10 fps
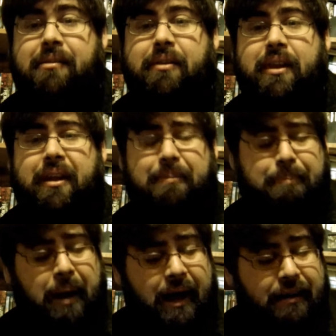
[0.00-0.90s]
only
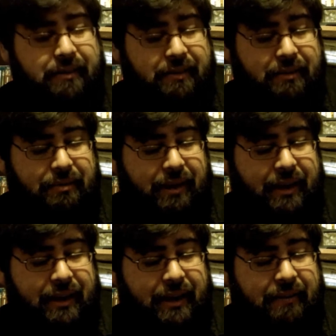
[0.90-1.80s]
positives
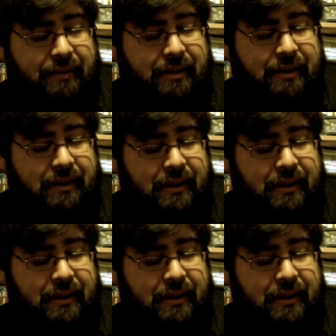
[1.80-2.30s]
I can give it